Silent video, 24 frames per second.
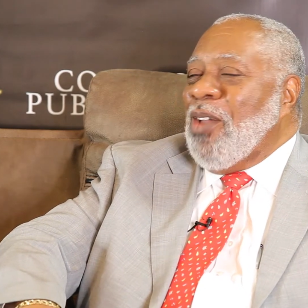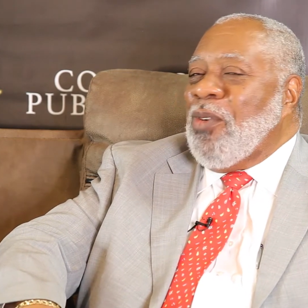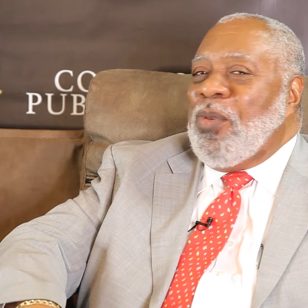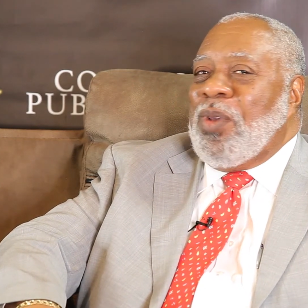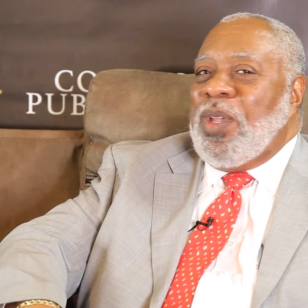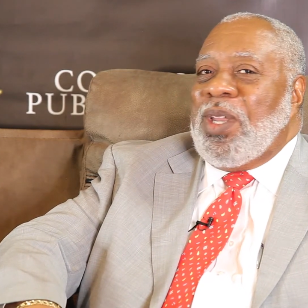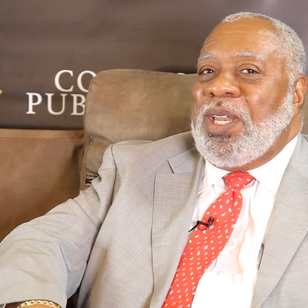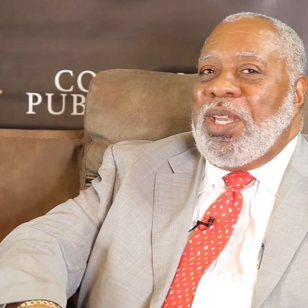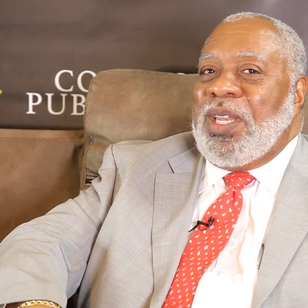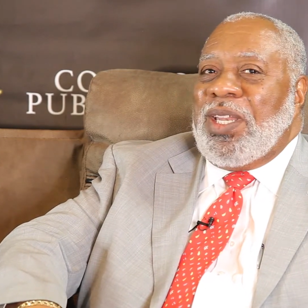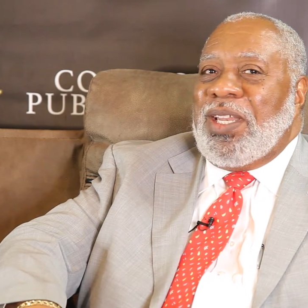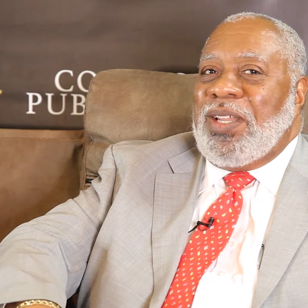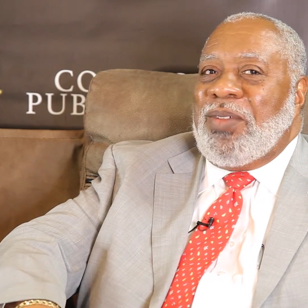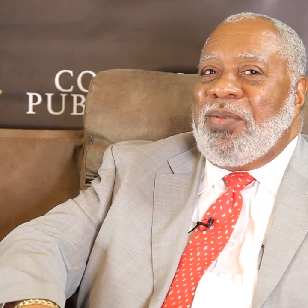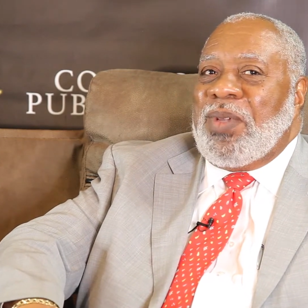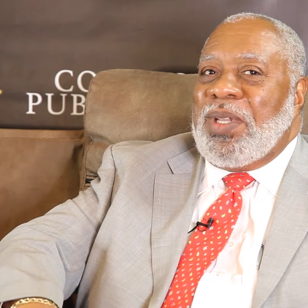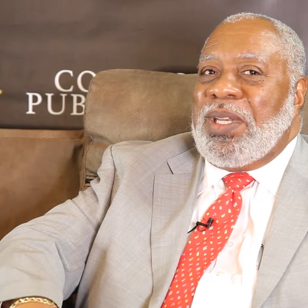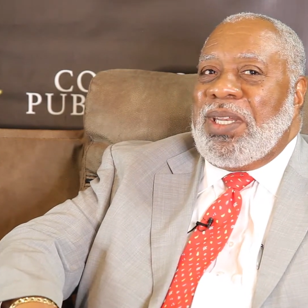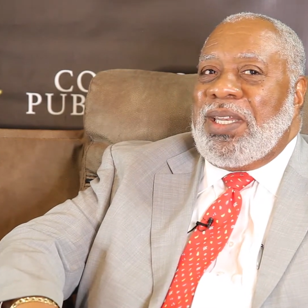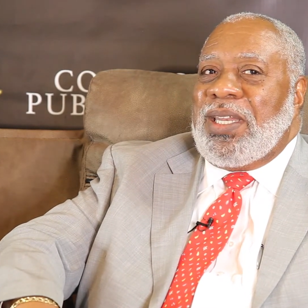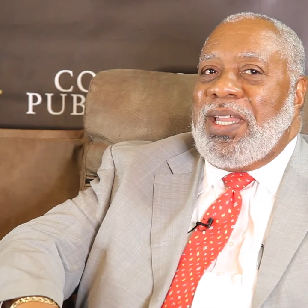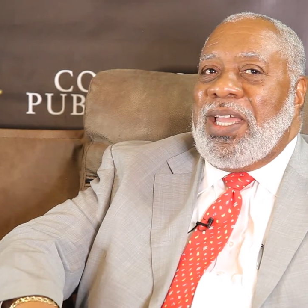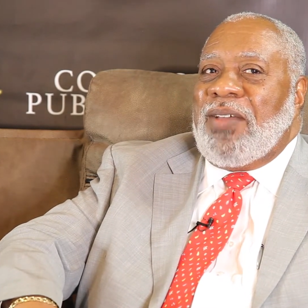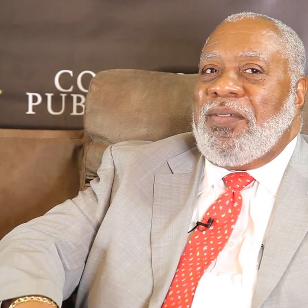And
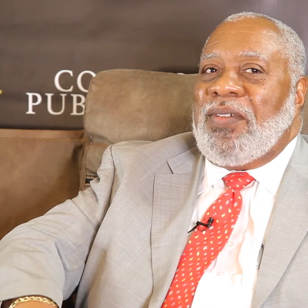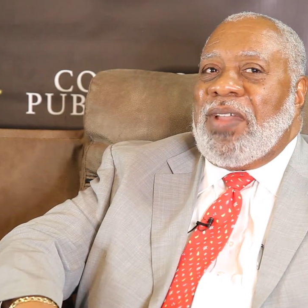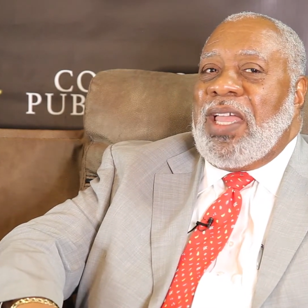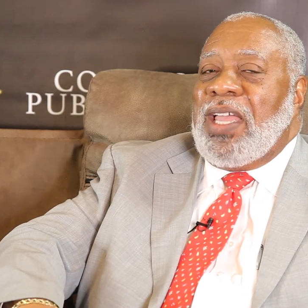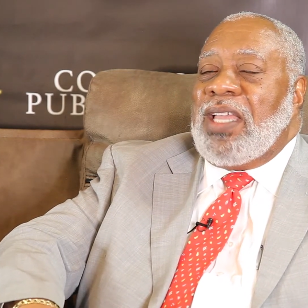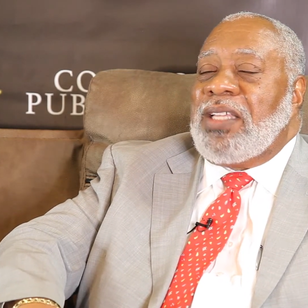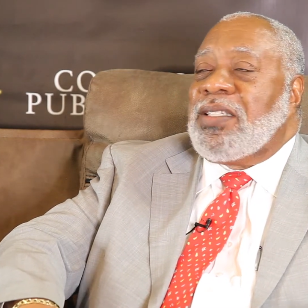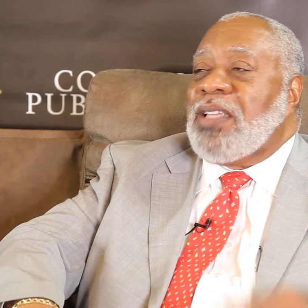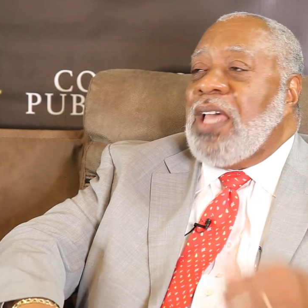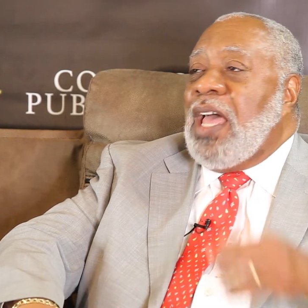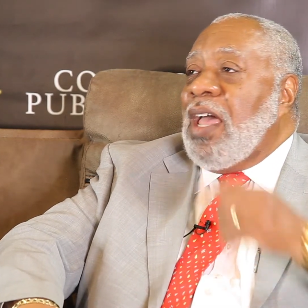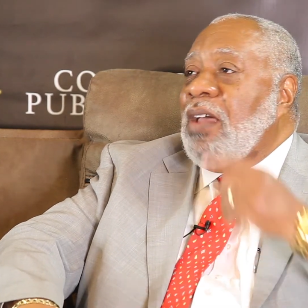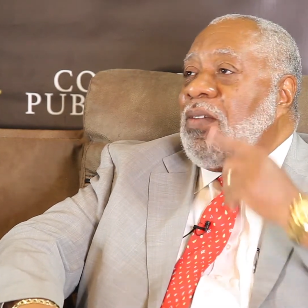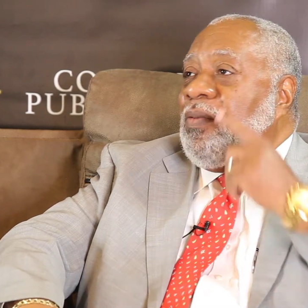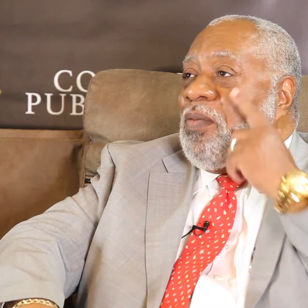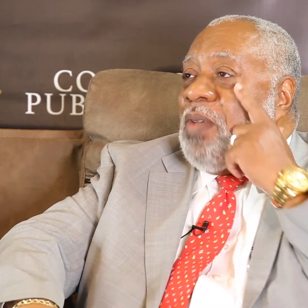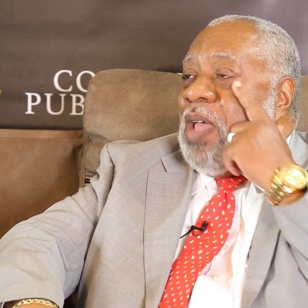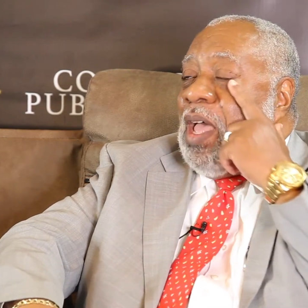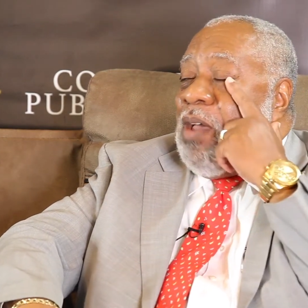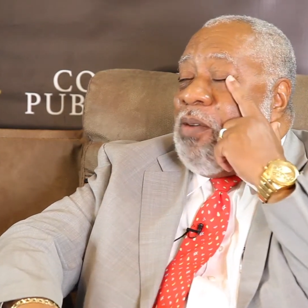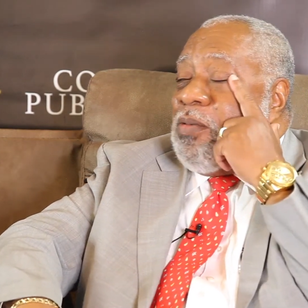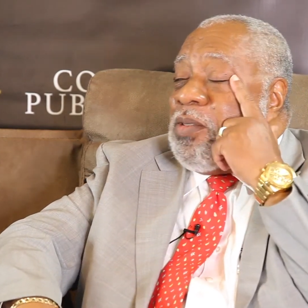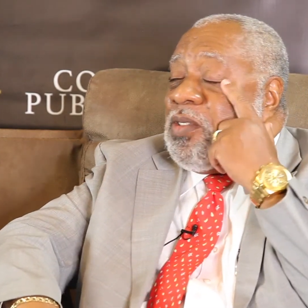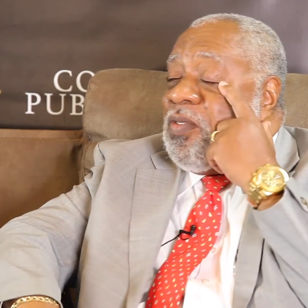we didn't have gangs.
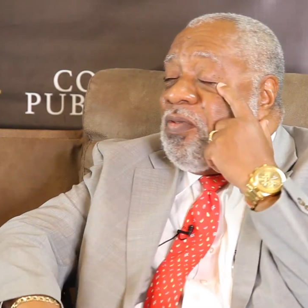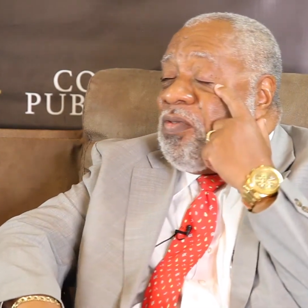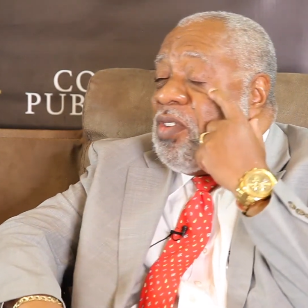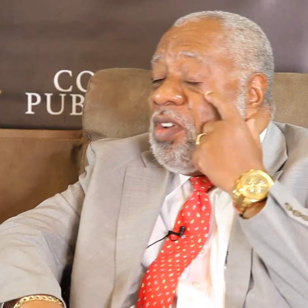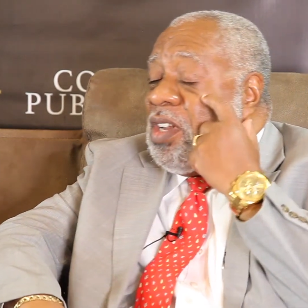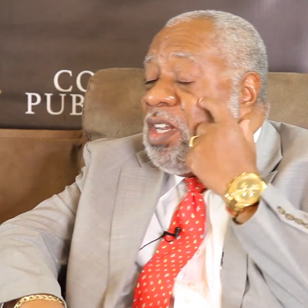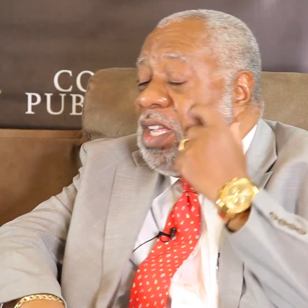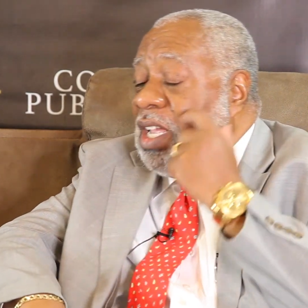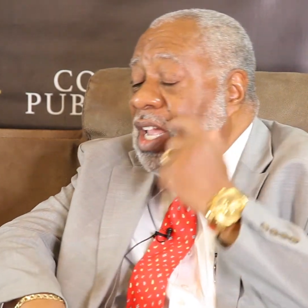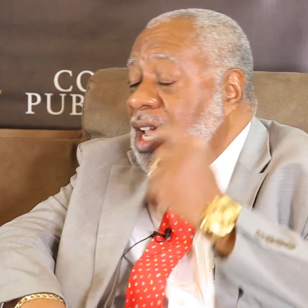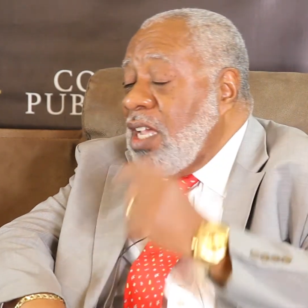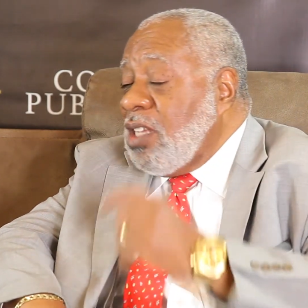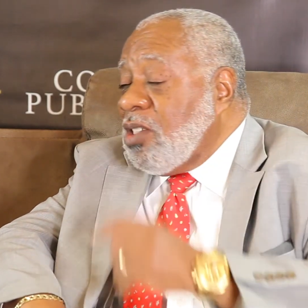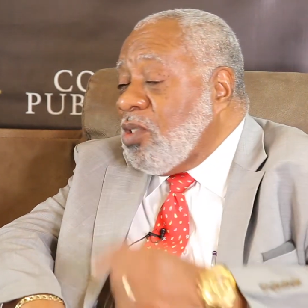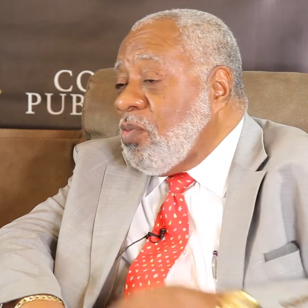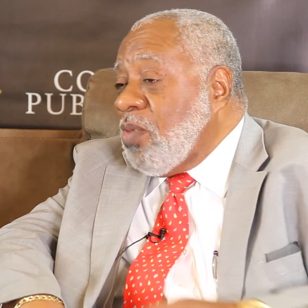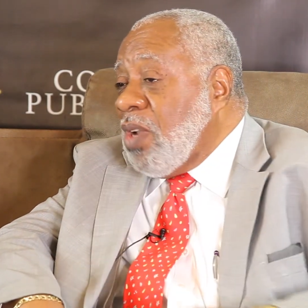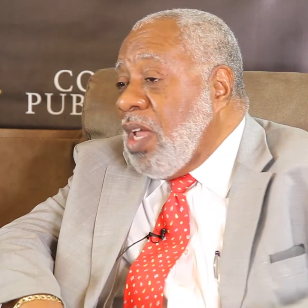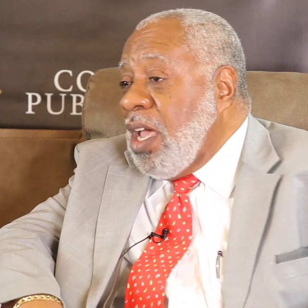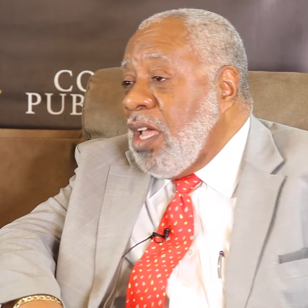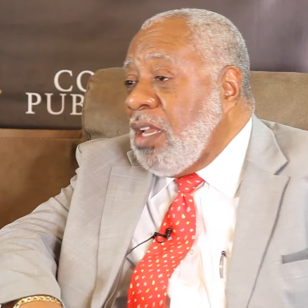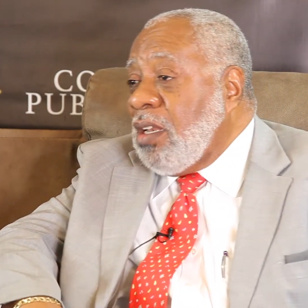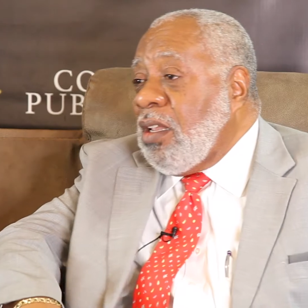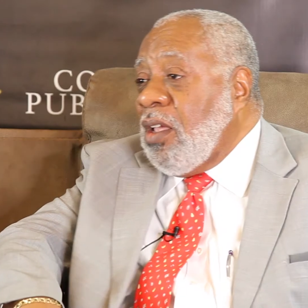I was afraid of
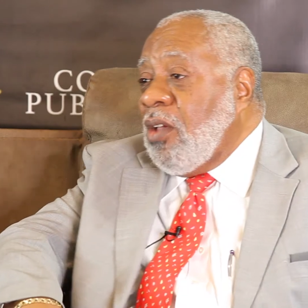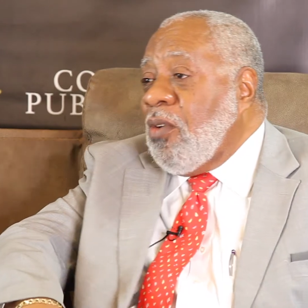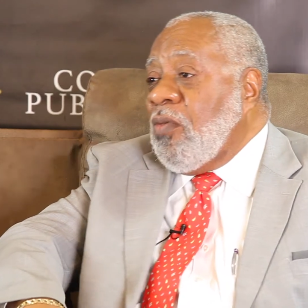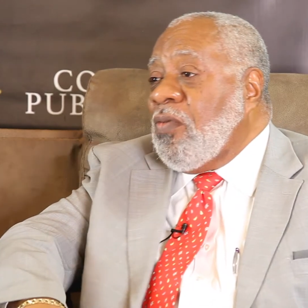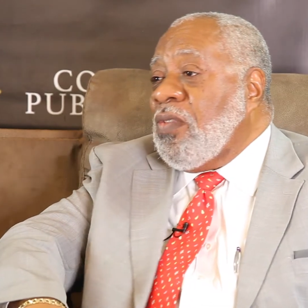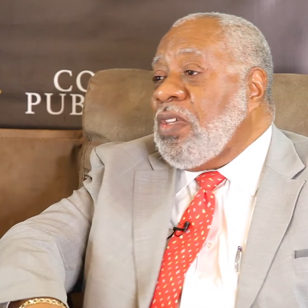gangs when I'd